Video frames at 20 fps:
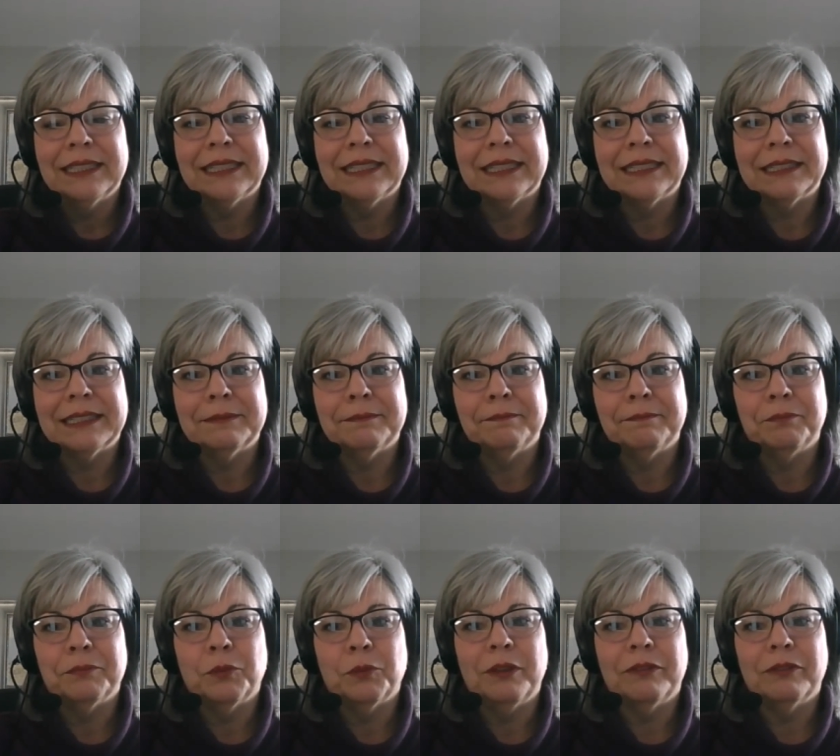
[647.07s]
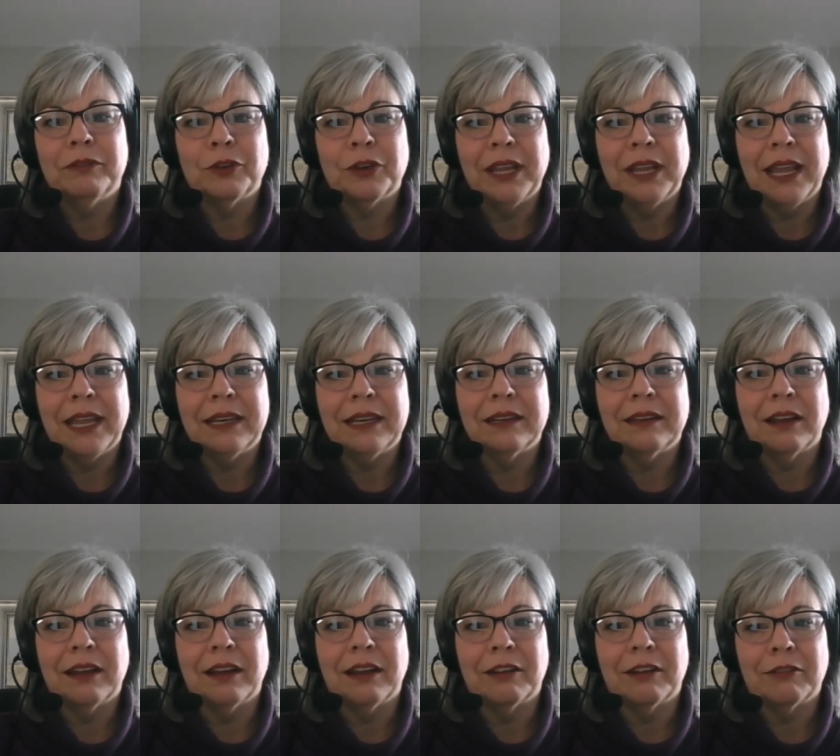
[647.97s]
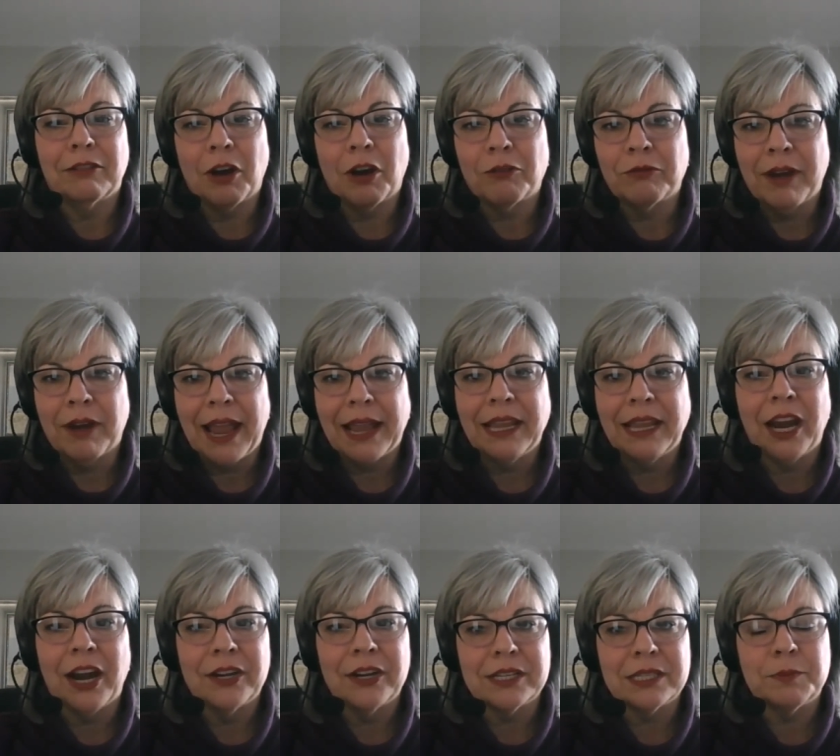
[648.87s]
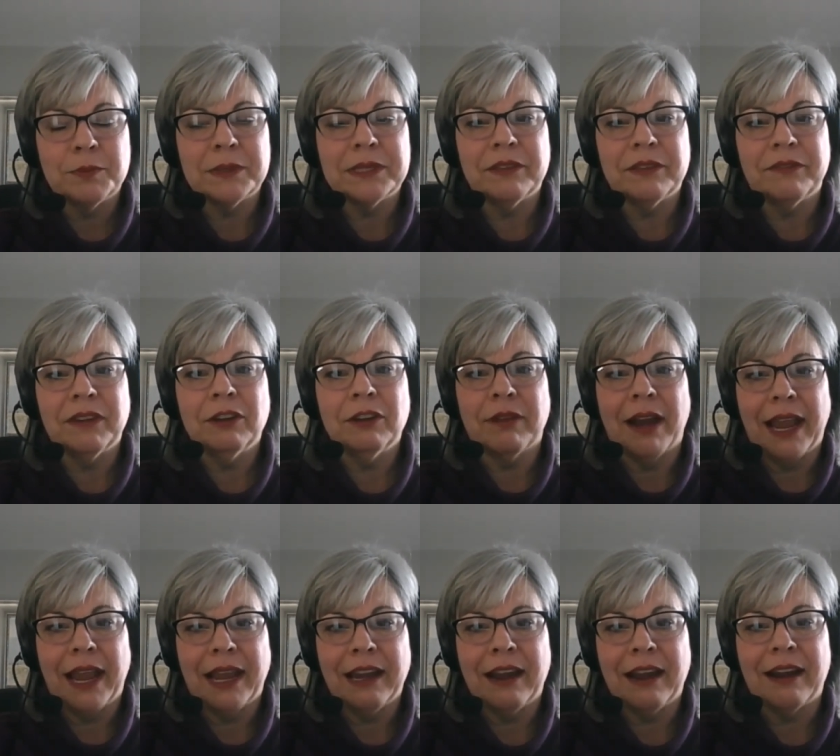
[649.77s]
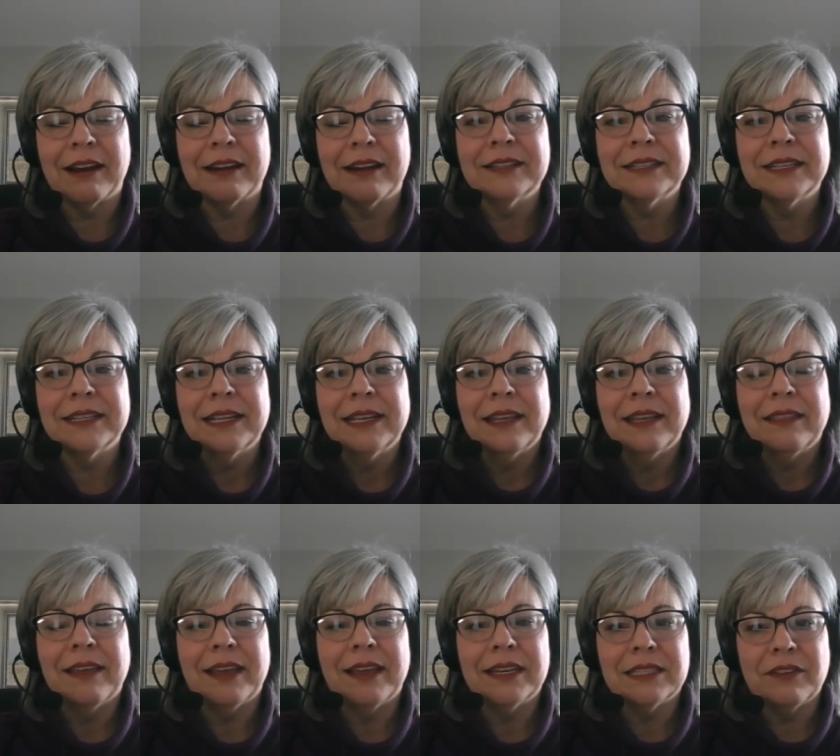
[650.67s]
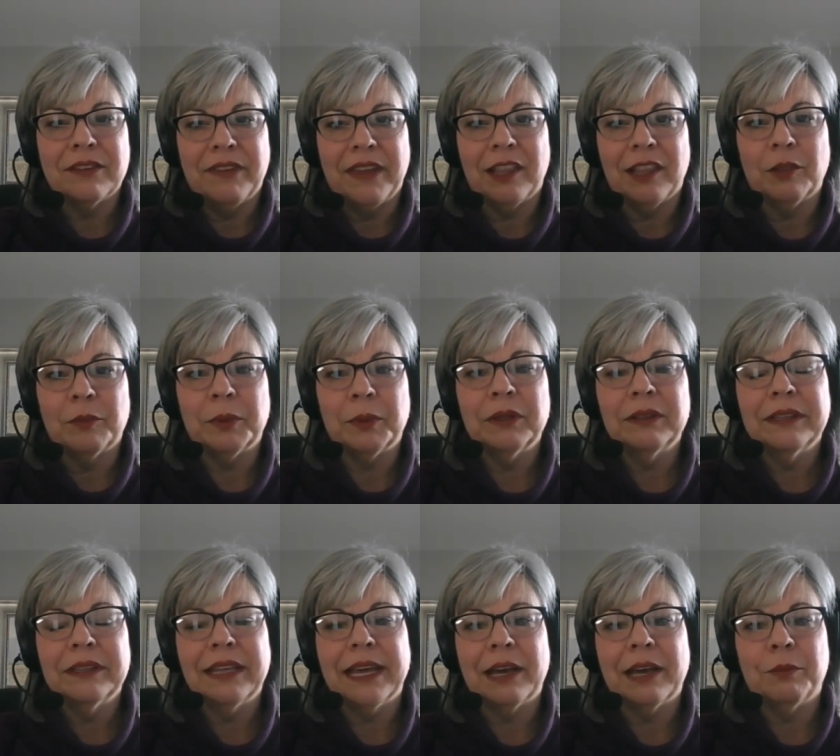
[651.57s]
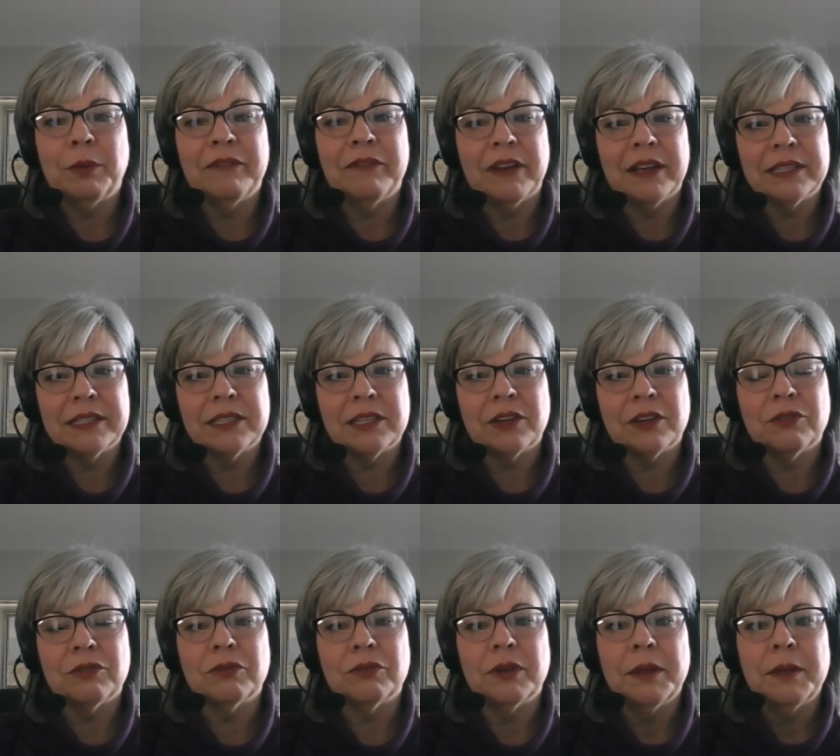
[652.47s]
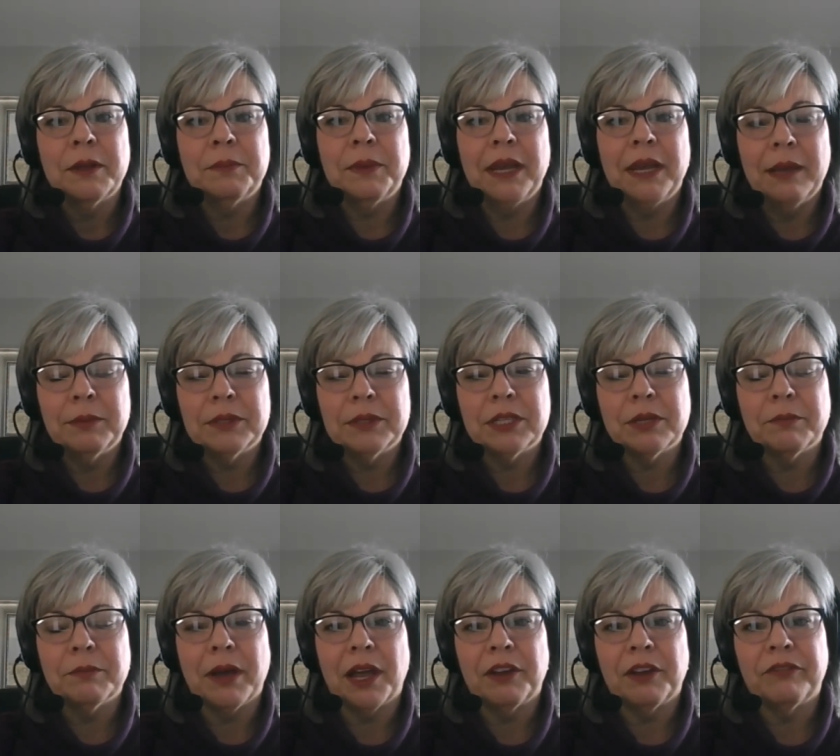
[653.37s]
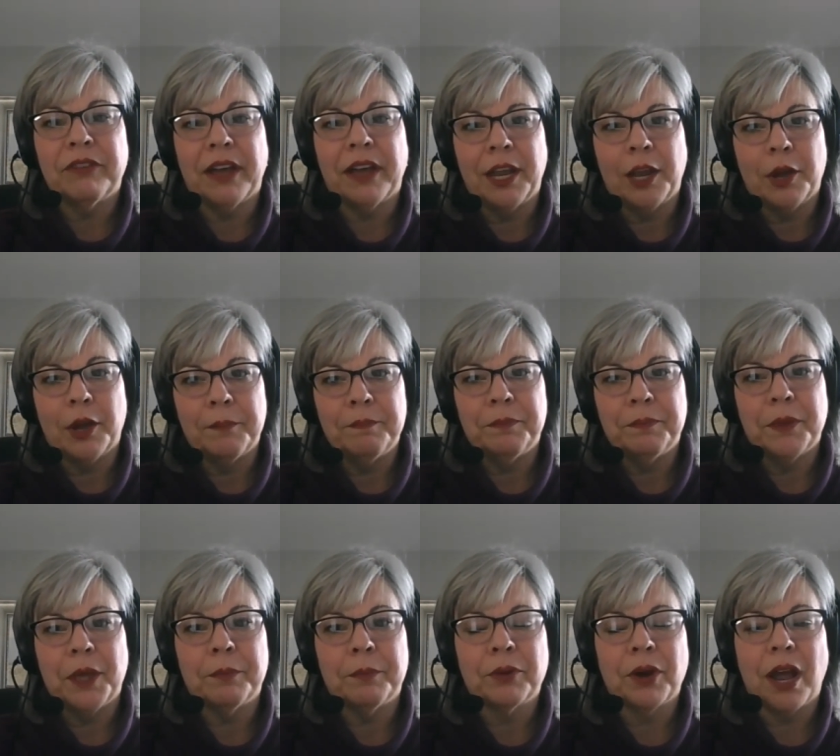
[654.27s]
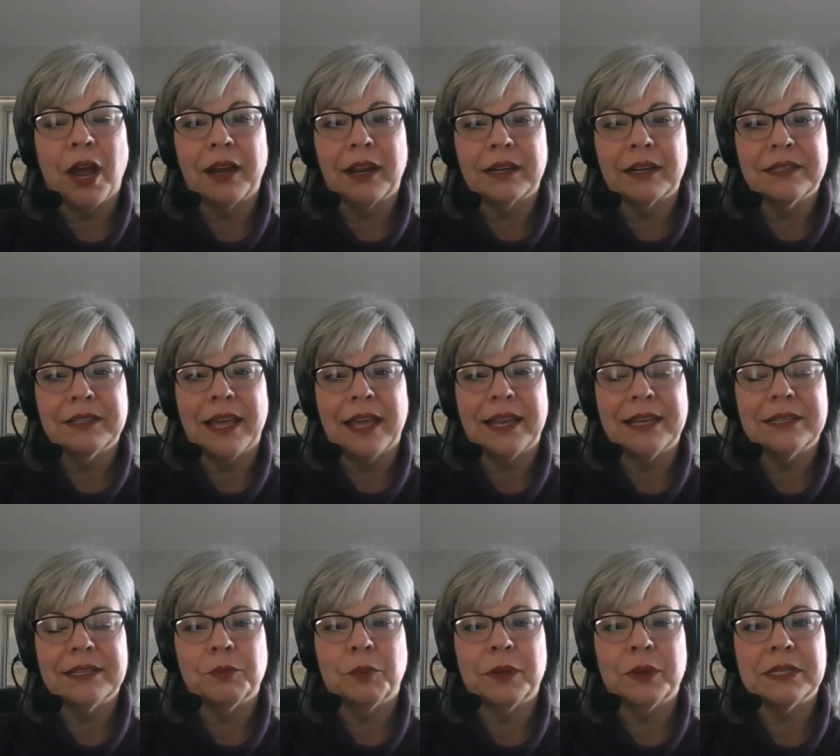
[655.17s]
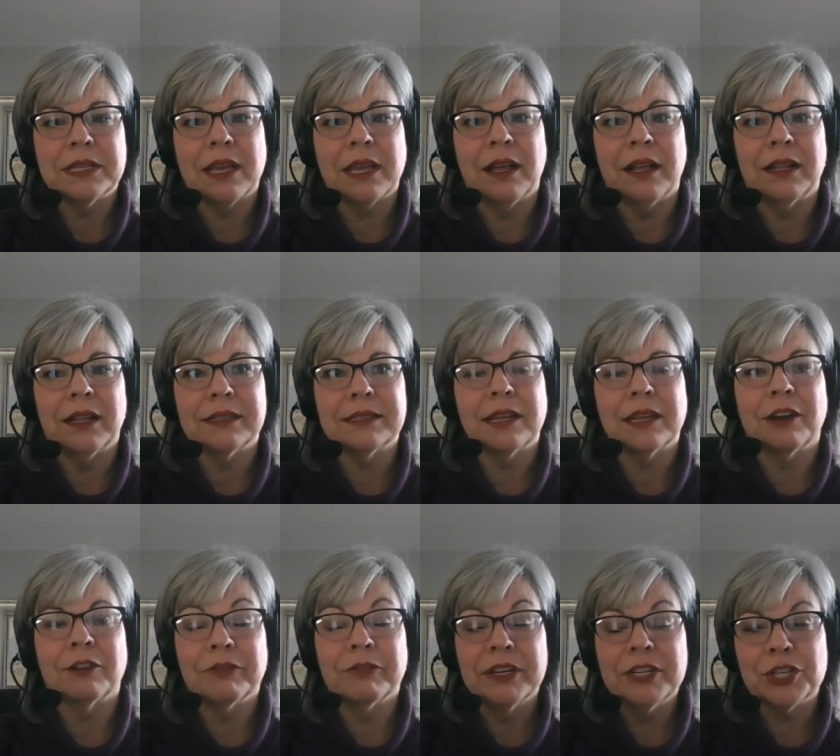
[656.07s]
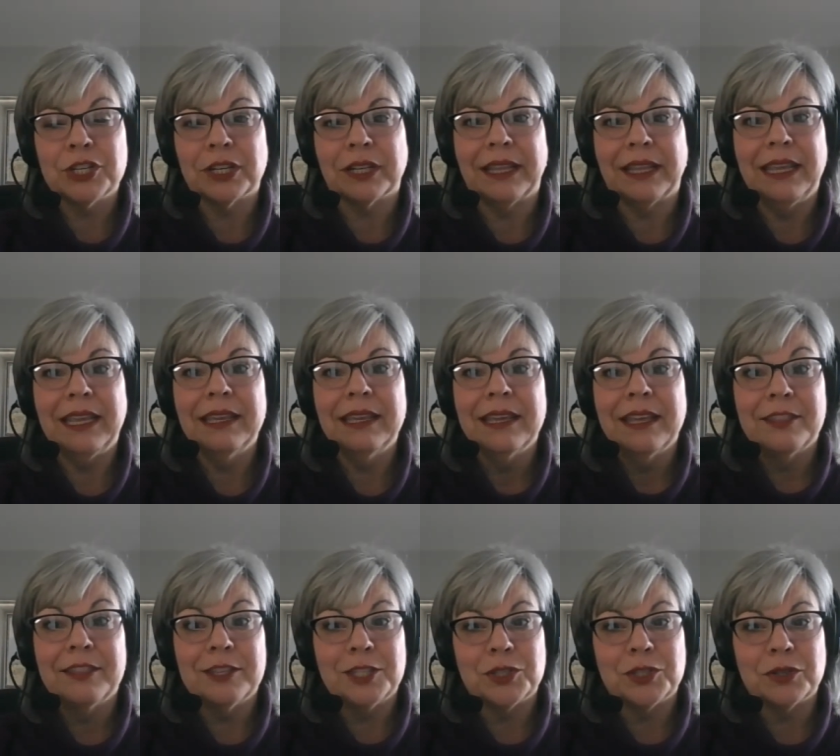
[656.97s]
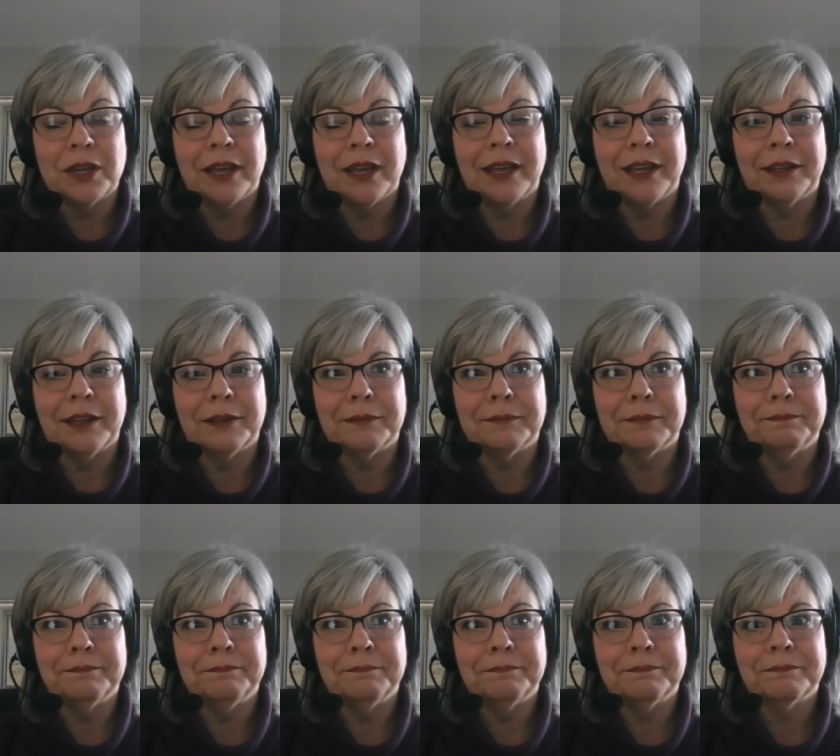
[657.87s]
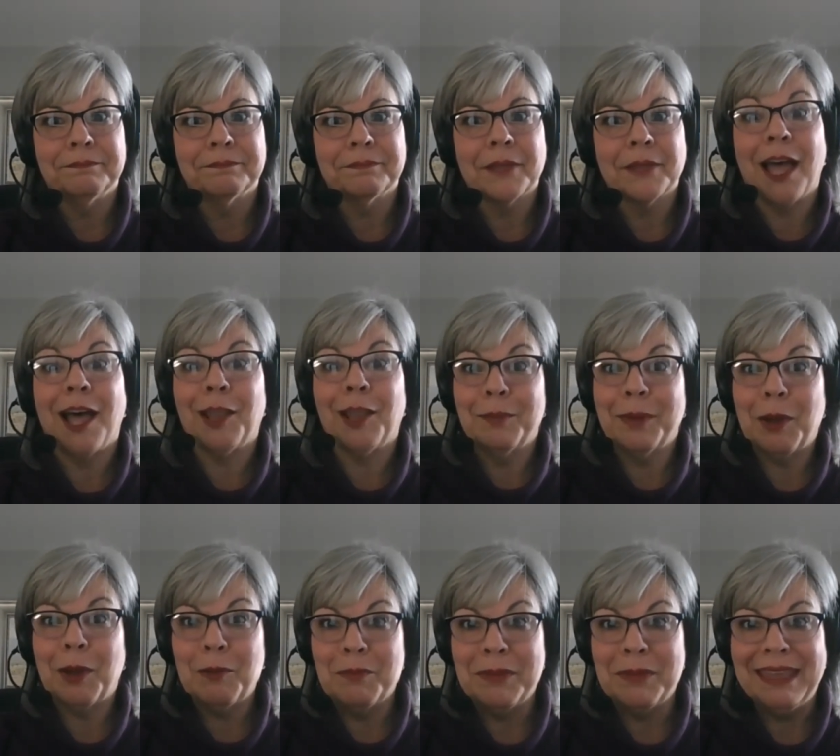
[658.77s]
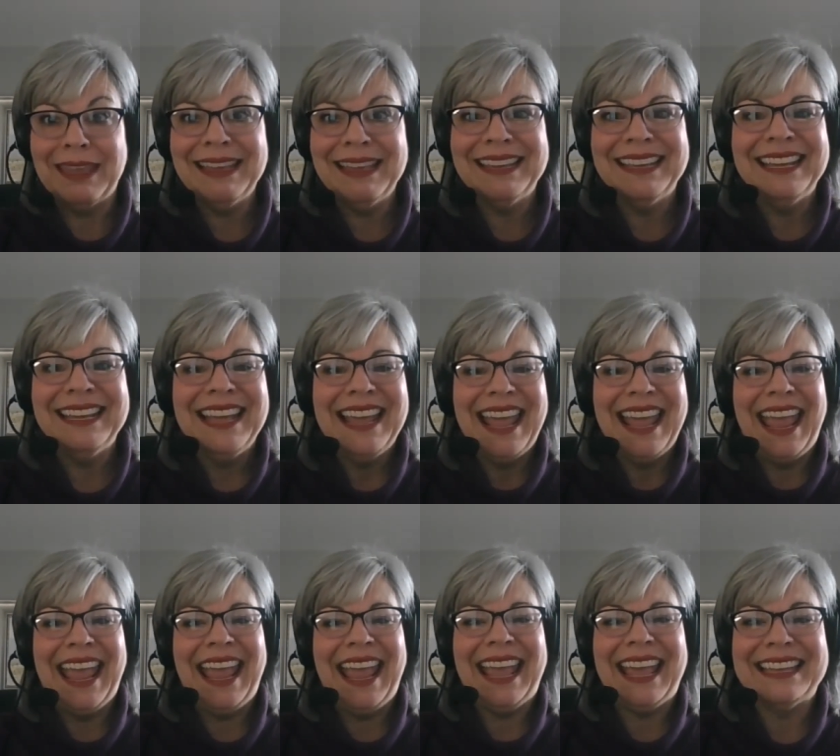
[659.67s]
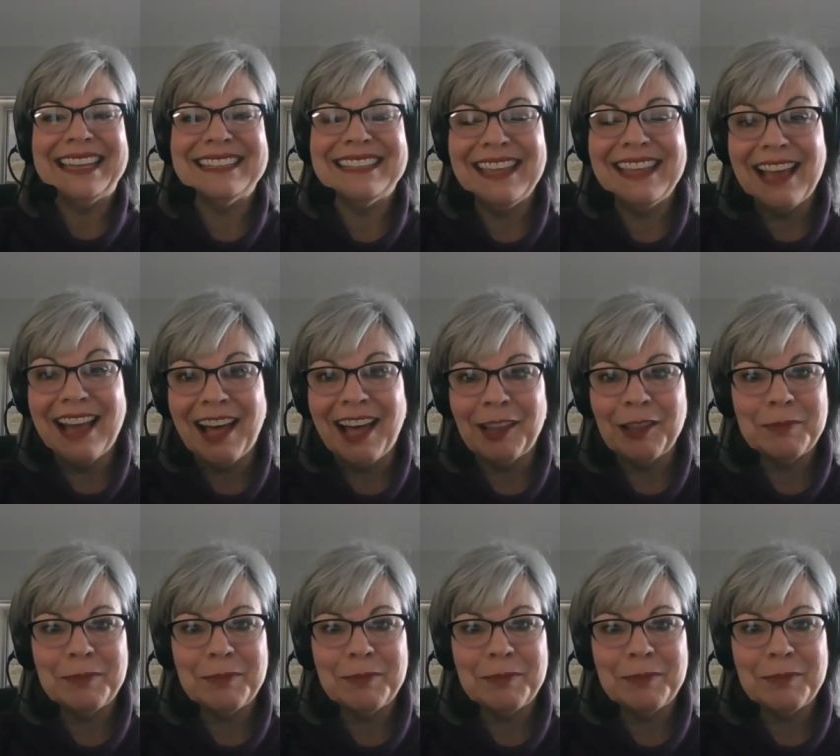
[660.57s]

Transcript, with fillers: Um, we've created a, a, rack card, a specific rack card that is available. Uh, we've also been able to modify a, a product that was called originally the uh, all About Me and the All